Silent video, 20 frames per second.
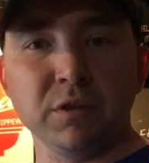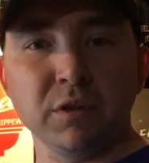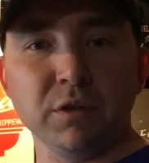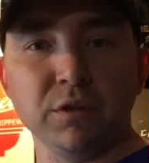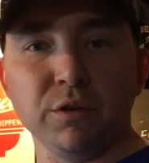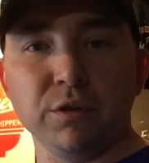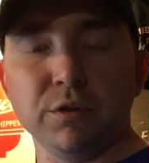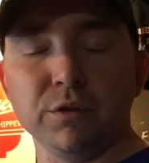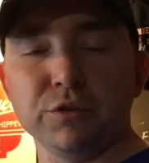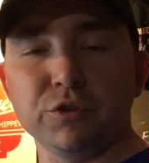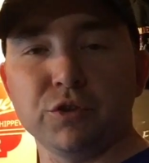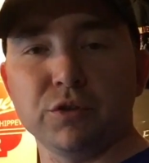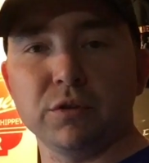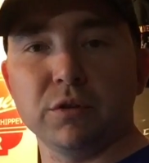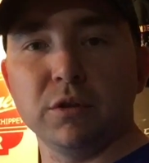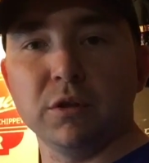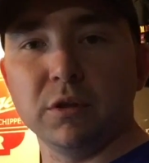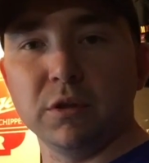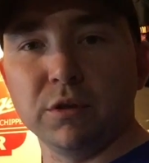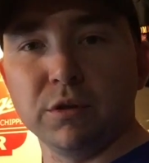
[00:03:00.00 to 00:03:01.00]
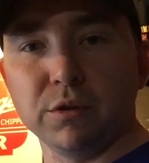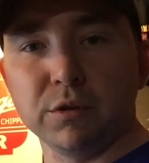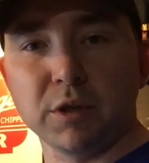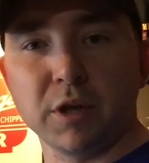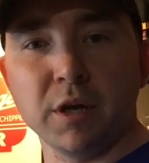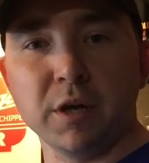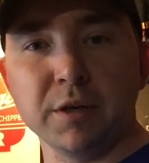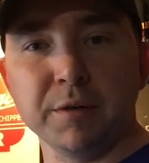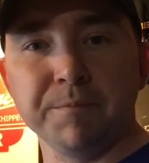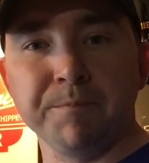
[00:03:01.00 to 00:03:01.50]
the little
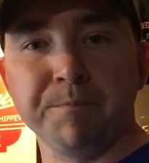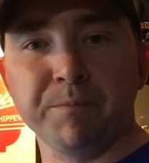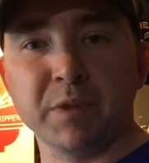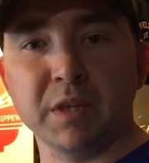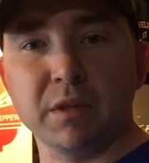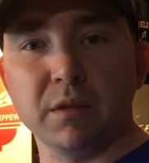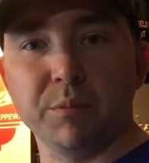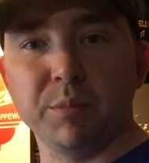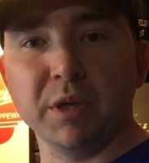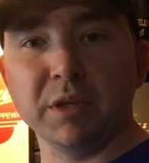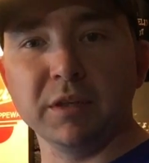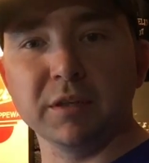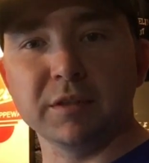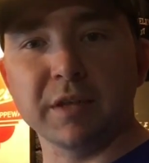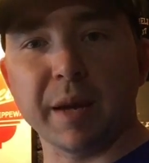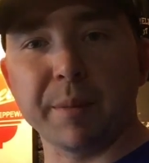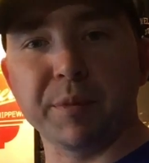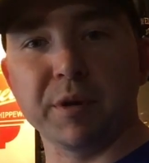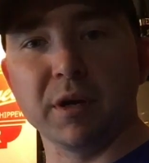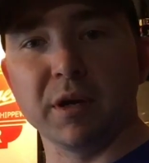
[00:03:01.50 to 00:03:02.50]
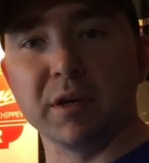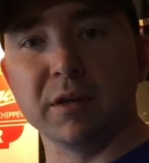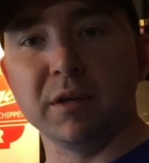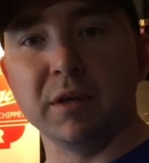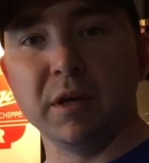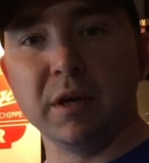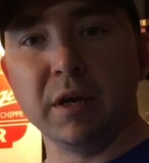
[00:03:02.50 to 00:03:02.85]
gun, the picnic tap gun.